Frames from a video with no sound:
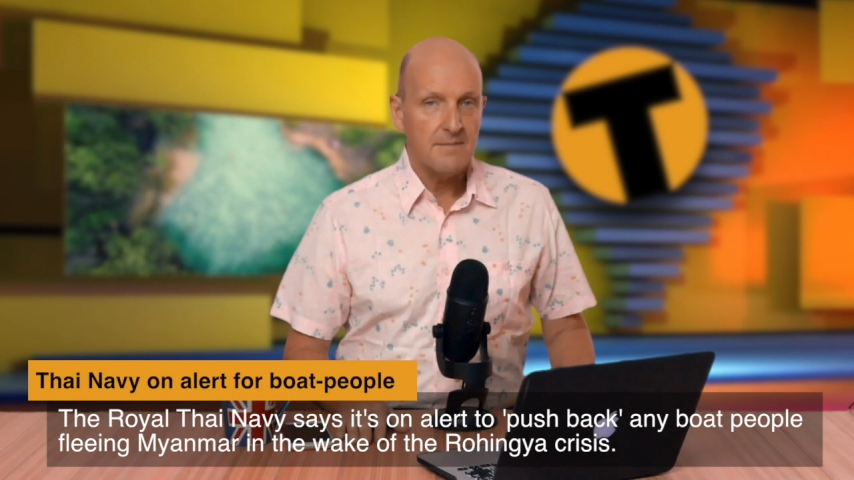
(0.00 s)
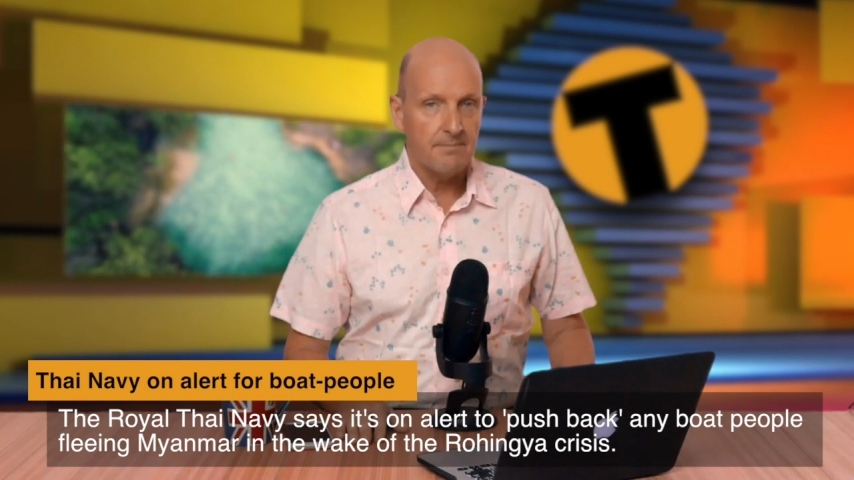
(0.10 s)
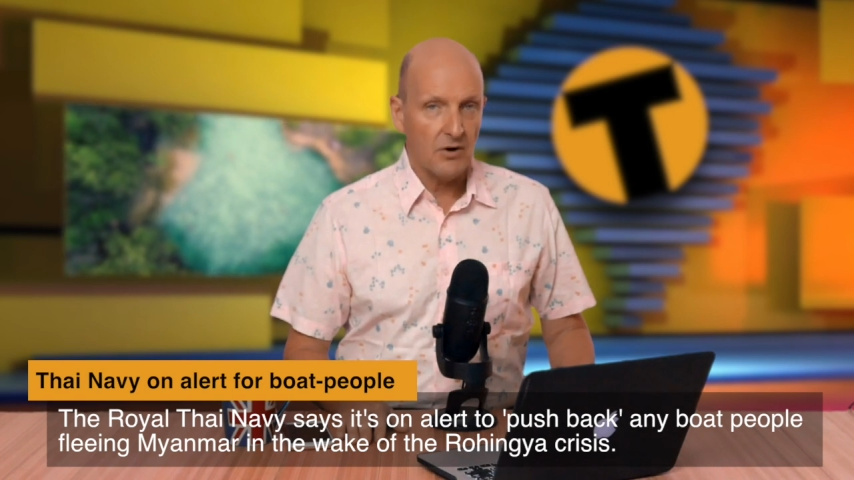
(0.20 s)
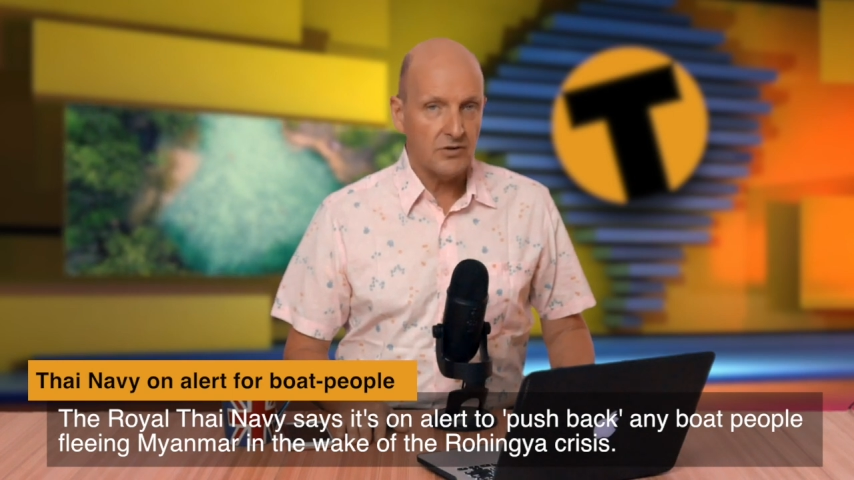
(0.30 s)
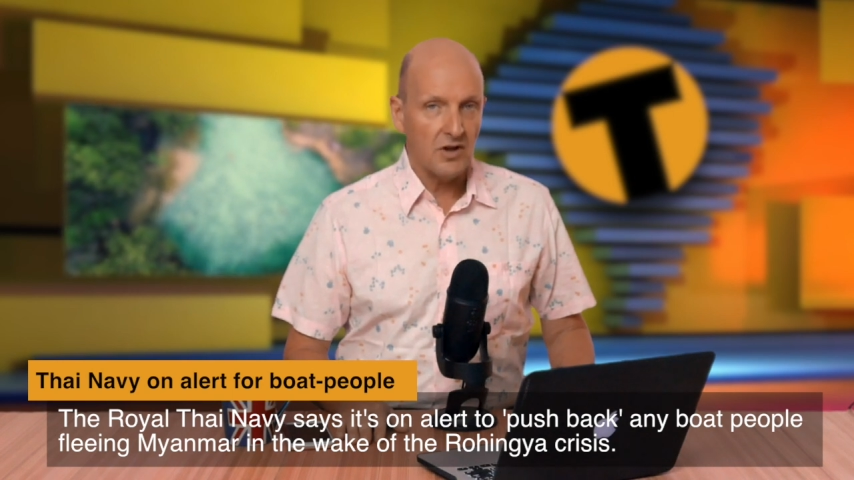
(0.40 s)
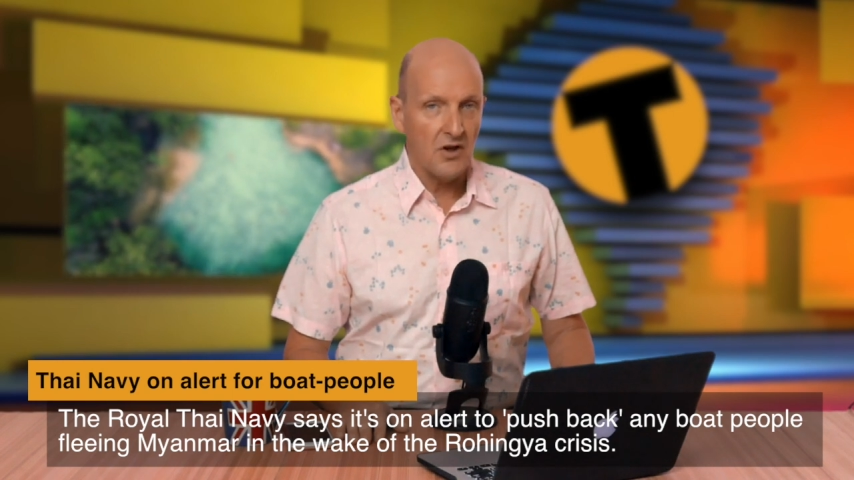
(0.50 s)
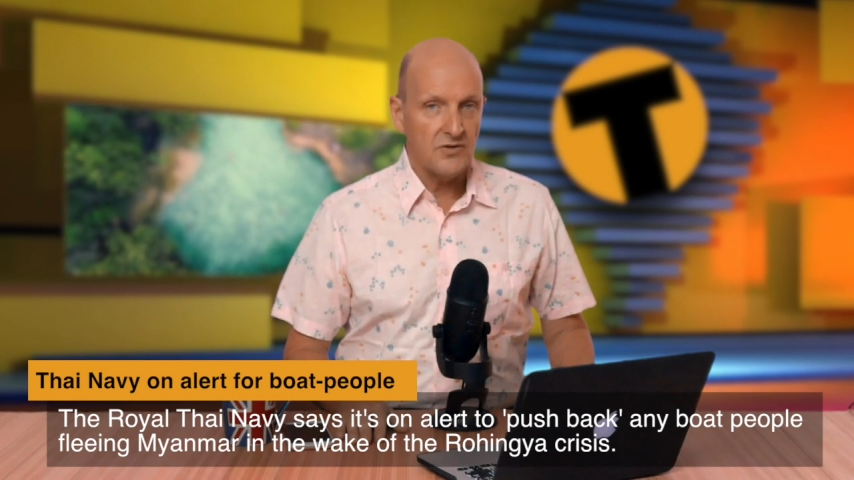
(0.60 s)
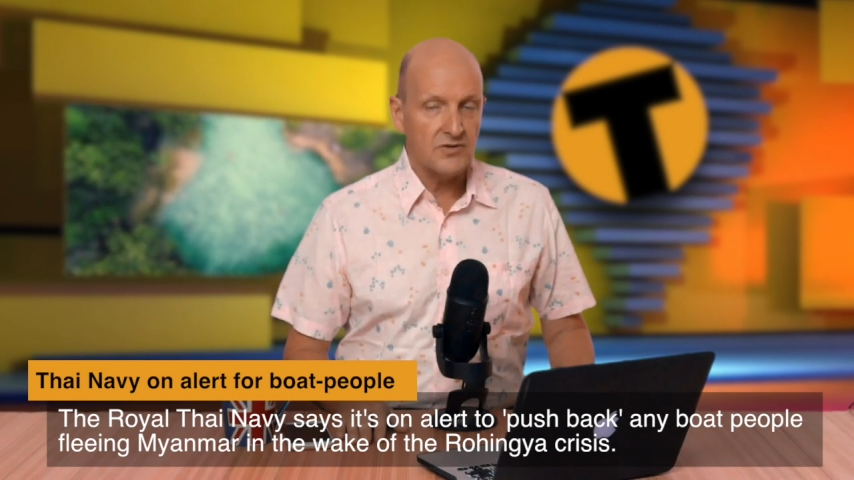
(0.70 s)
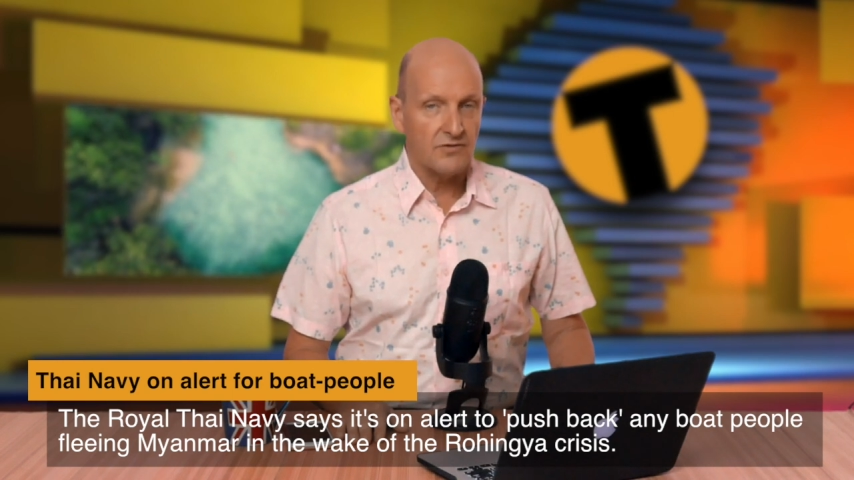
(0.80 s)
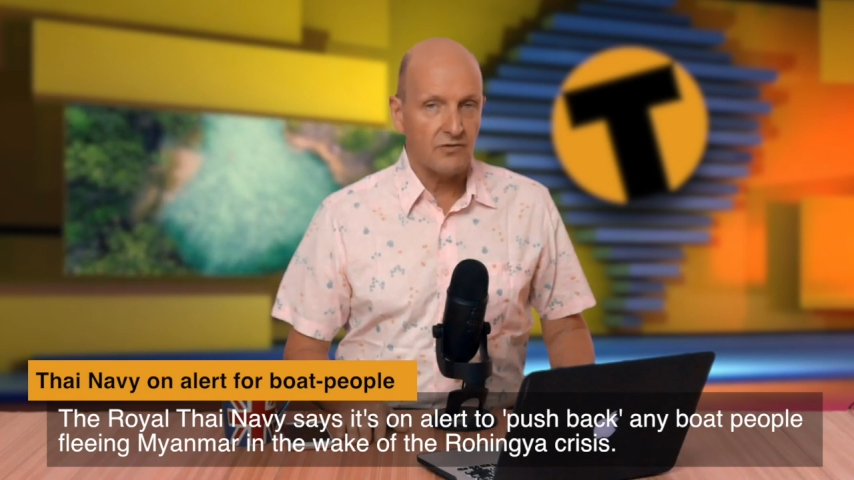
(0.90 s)

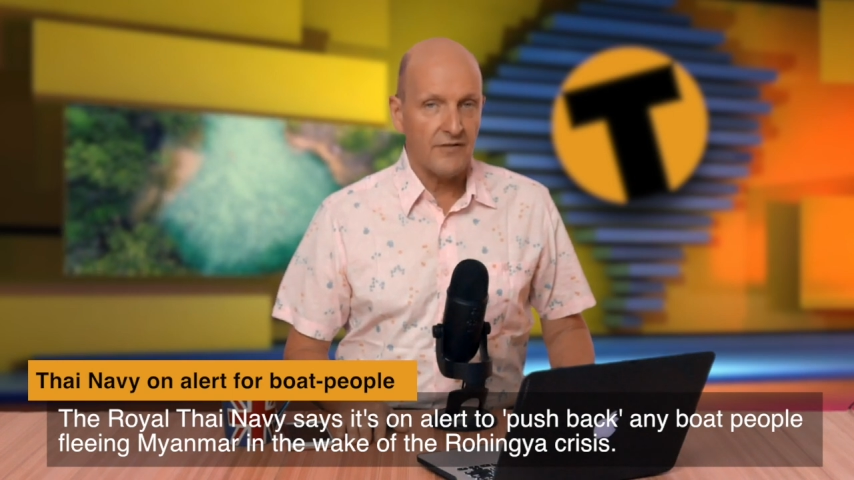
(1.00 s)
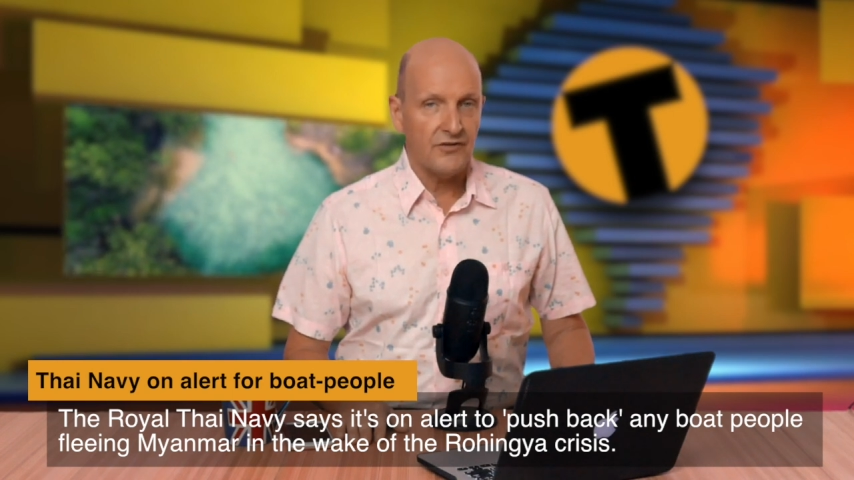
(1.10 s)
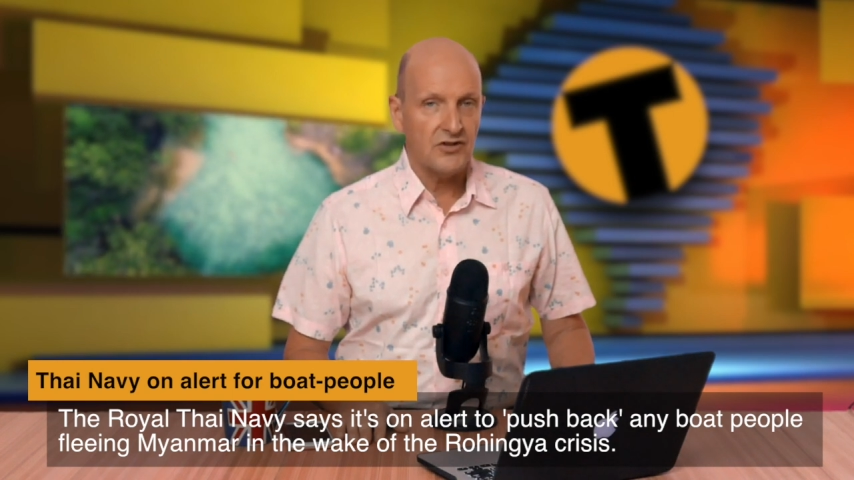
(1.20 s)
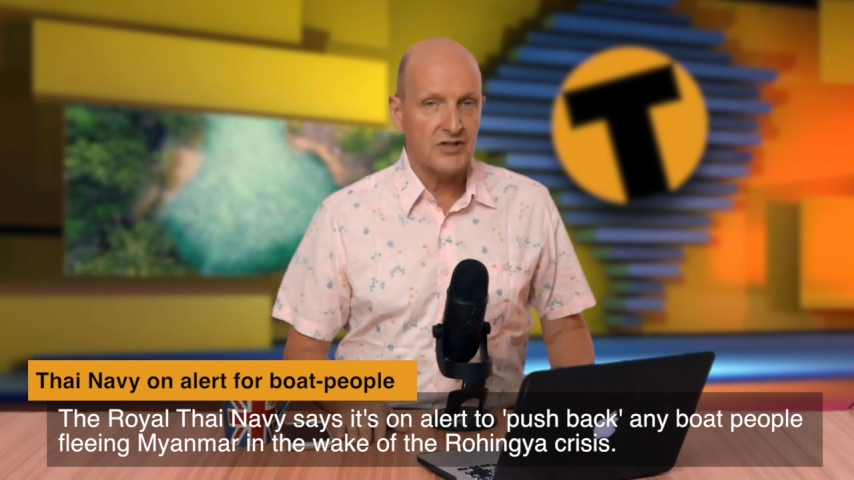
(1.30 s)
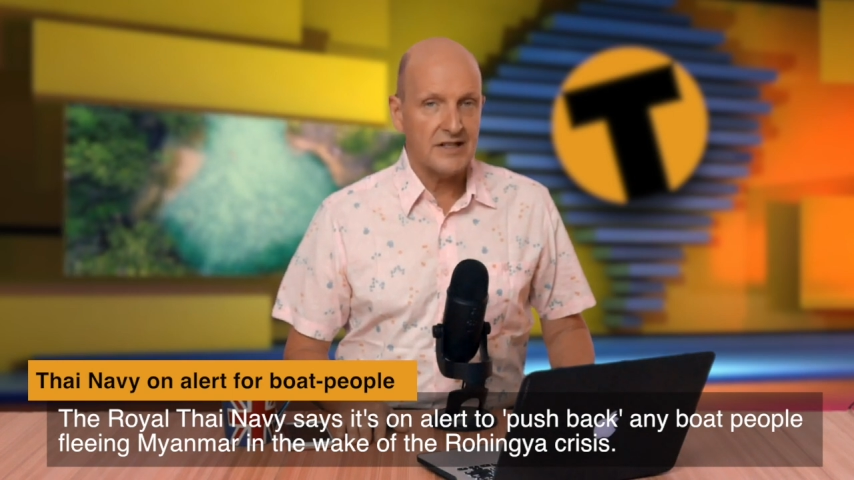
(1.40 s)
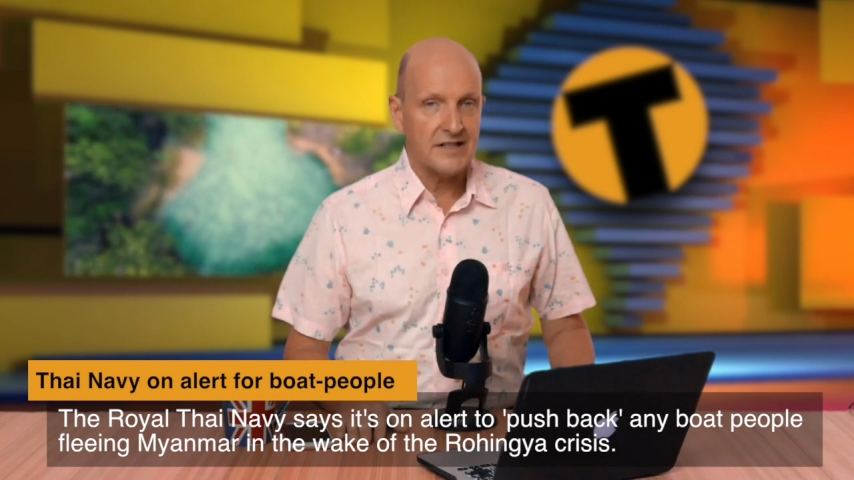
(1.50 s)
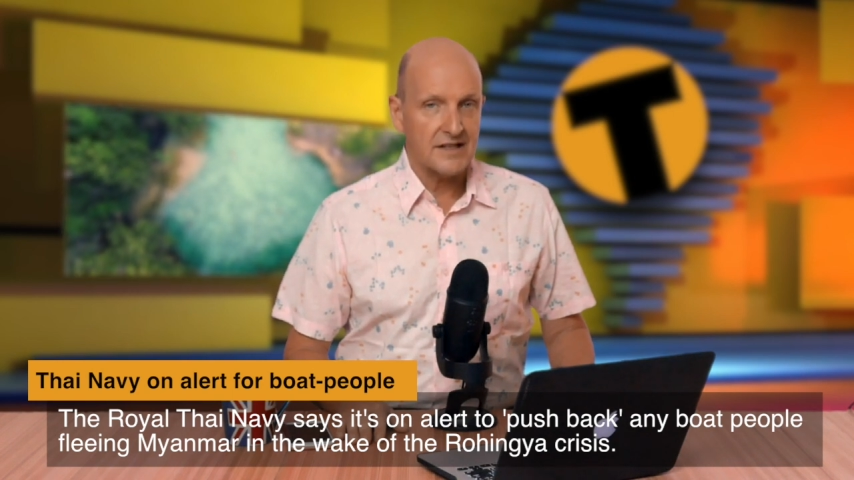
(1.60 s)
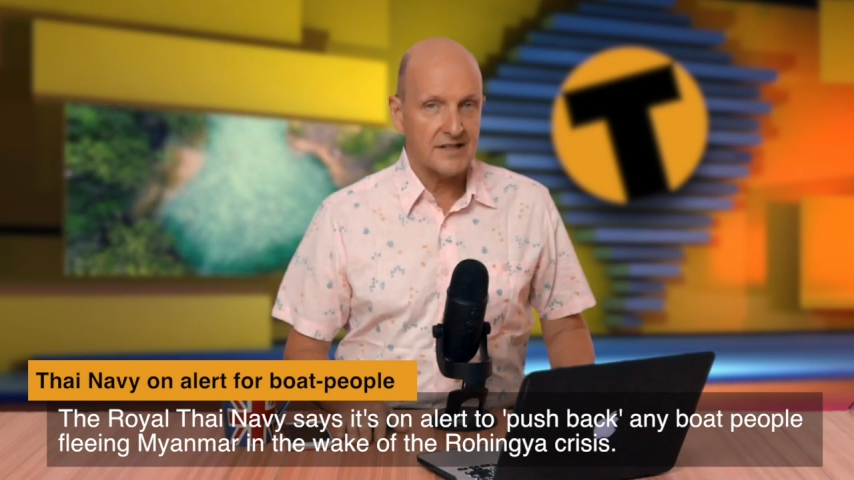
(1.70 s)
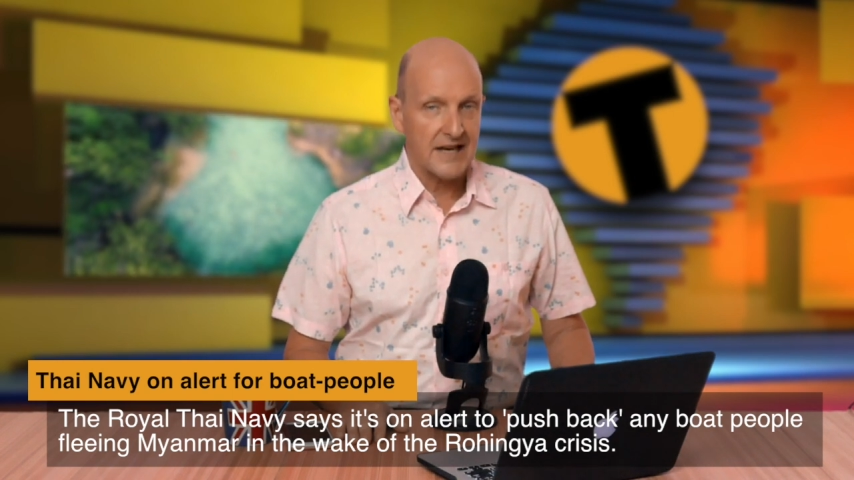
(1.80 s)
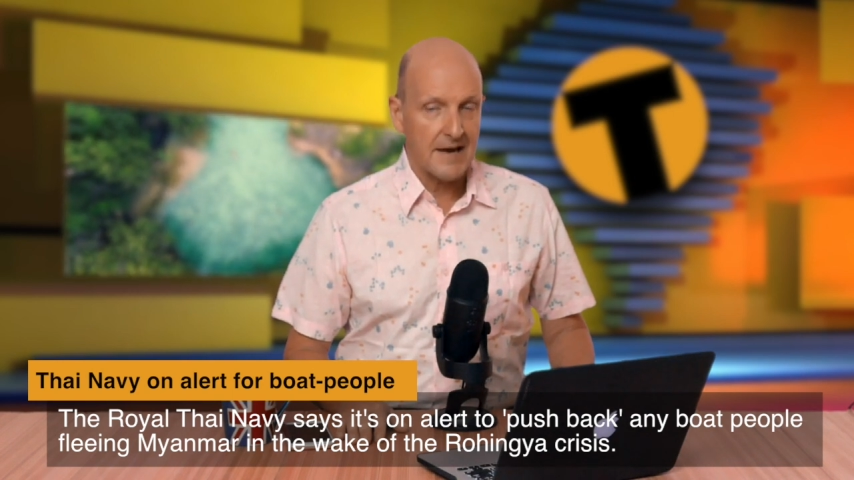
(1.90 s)
boatloads of refugees
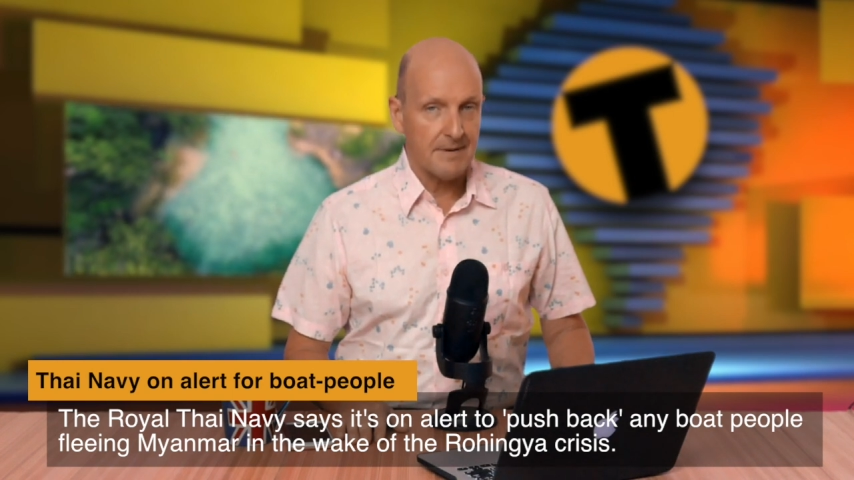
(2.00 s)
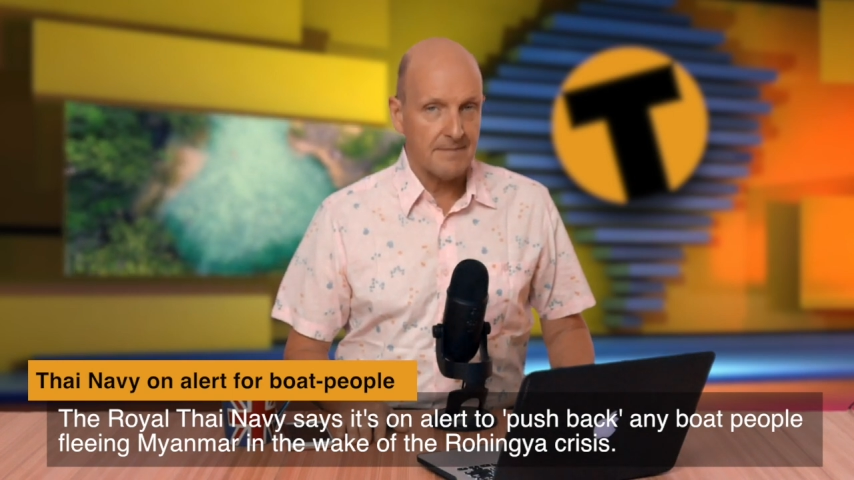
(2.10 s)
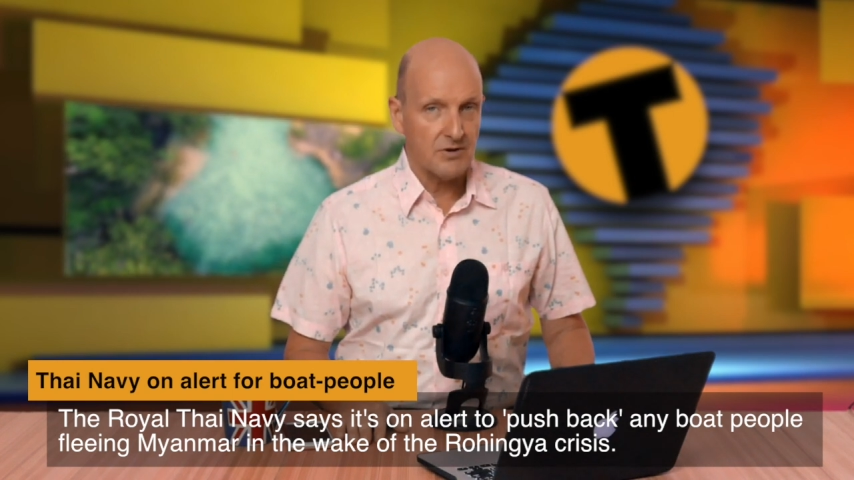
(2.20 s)
escaping